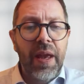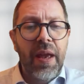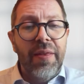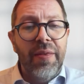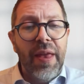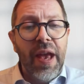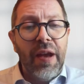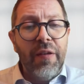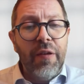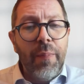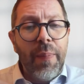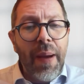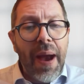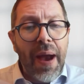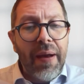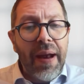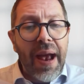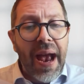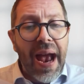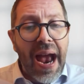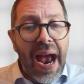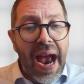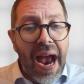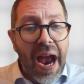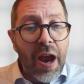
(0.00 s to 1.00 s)
They're about
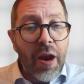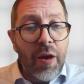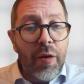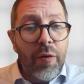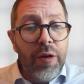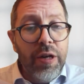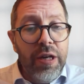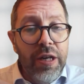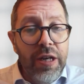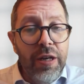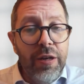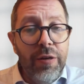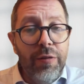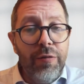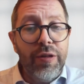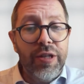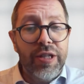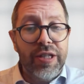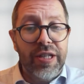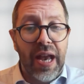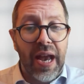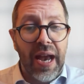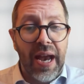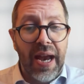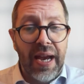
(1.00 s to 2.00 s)
how you
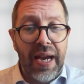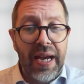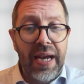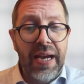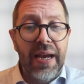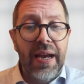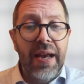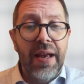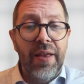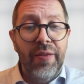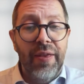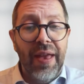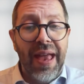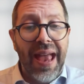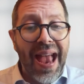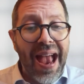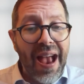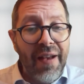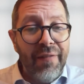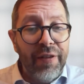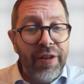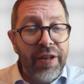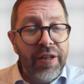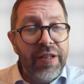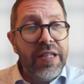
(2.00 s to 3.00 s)
say the
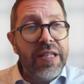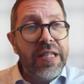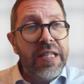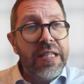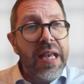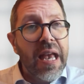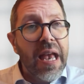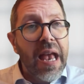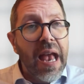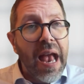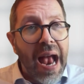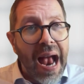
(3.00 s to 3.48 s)
evidence